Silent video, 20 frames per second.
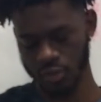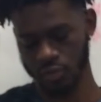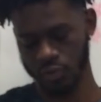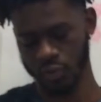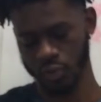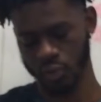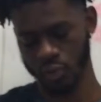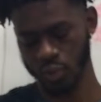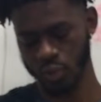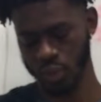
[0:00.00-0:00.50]

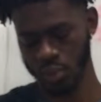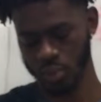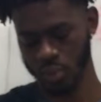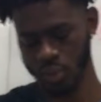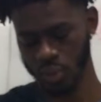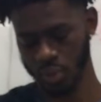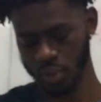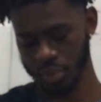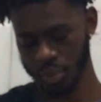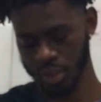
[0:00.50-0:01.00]
view
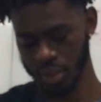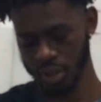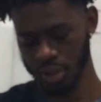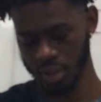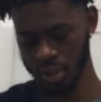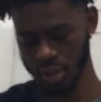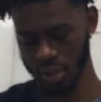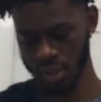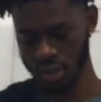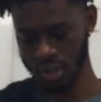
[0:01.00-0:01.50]

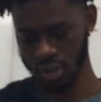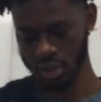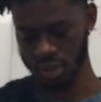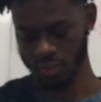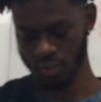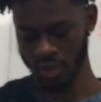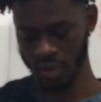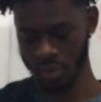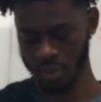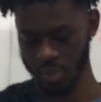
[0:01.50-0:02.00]
employment
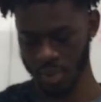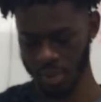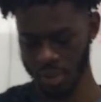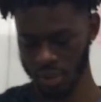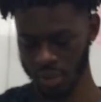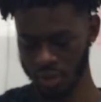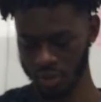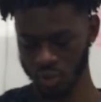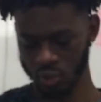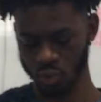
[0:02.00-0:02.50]

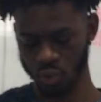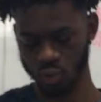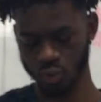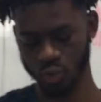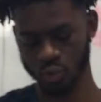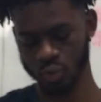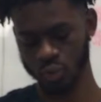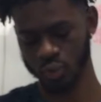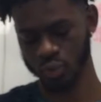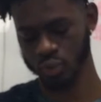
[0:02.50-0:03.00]
development through
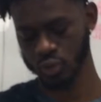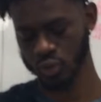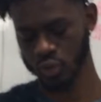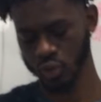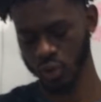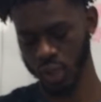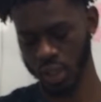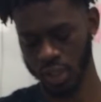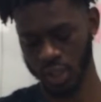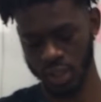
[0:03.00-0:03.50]

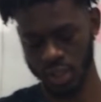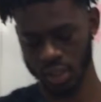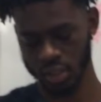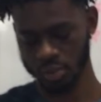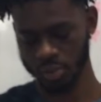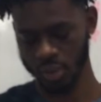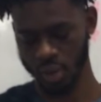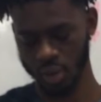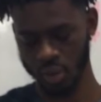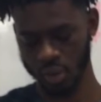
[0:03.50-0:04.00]

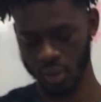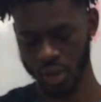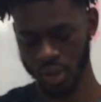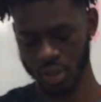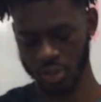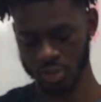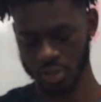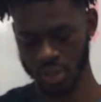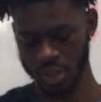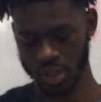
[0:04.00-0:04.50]
training
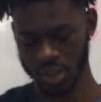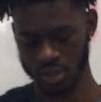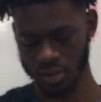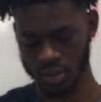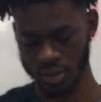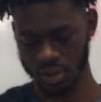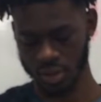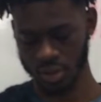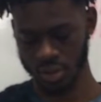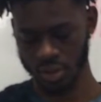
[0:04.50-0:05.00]
programs as
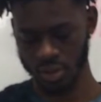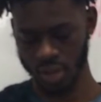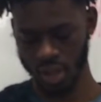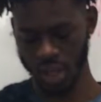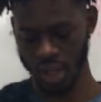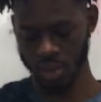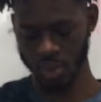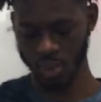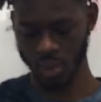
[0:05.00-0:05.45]
a